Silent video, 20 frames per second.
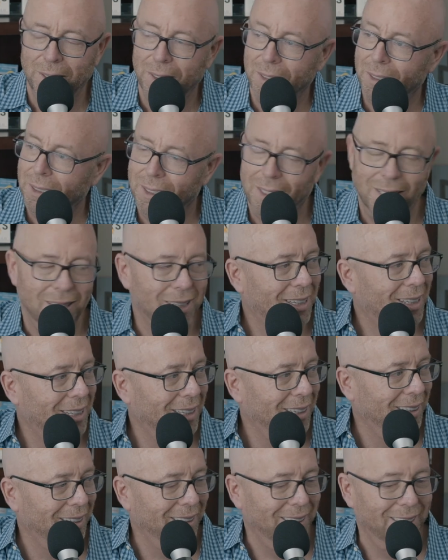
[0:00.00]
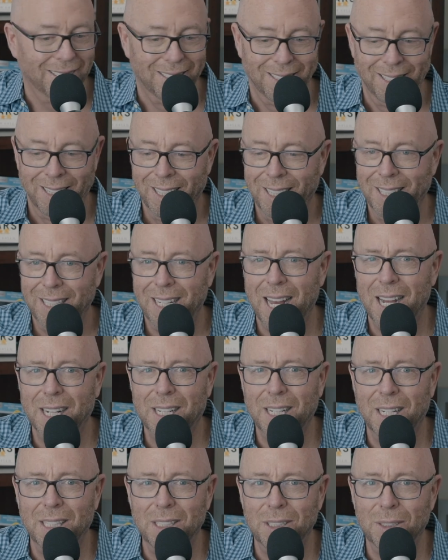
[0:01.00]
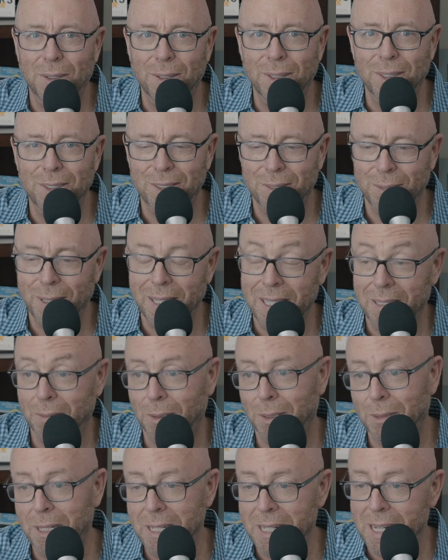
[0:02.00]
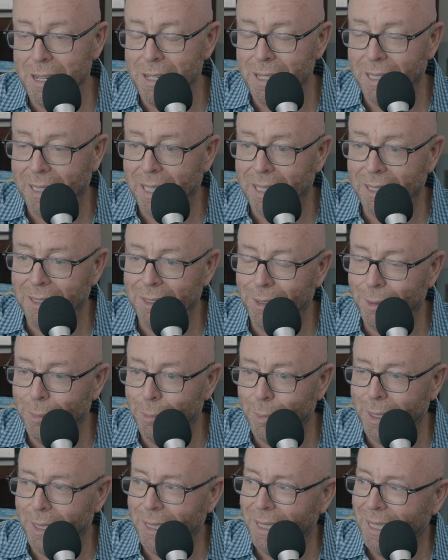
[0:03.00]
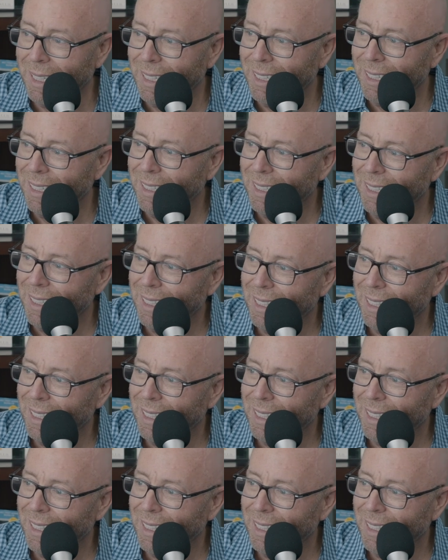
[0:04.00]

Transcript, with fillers: yeah. Knock on doors. Right. Well, right now you can't do it, but you learn a thing